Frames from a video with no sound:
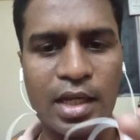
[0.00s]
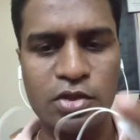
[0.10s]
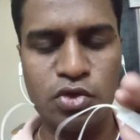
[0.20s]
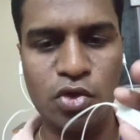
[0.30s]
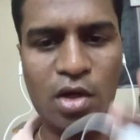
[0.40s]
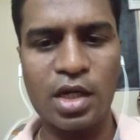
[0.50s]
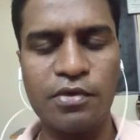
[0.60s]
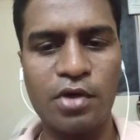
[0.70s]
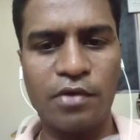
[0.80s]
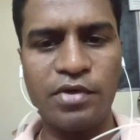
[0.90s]

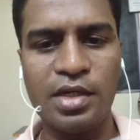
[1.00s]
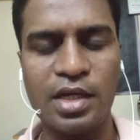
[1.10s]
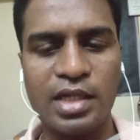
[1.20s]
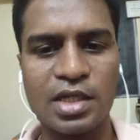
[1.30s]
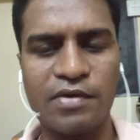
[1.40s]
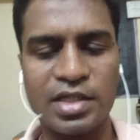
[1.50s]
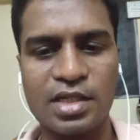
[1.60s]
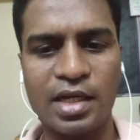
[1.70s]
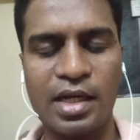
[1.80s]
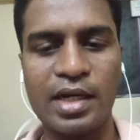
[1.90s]
geography of India itself has
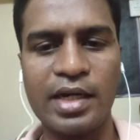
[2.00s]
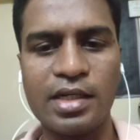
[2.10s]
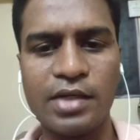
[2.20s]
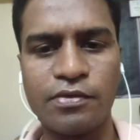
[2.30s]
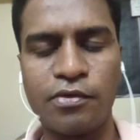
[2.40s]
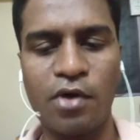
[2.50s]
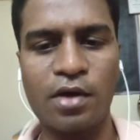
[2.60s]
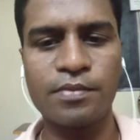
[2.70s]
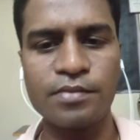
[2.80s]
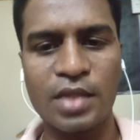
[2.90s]
a great gift
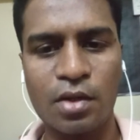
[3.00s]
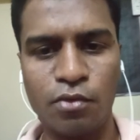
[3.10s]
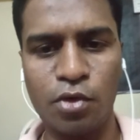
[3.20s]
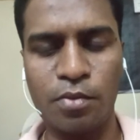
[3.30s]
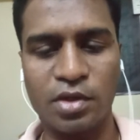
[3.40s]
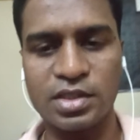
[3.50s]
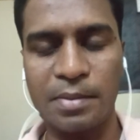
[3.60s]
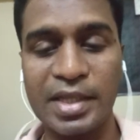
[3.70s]
for food processing.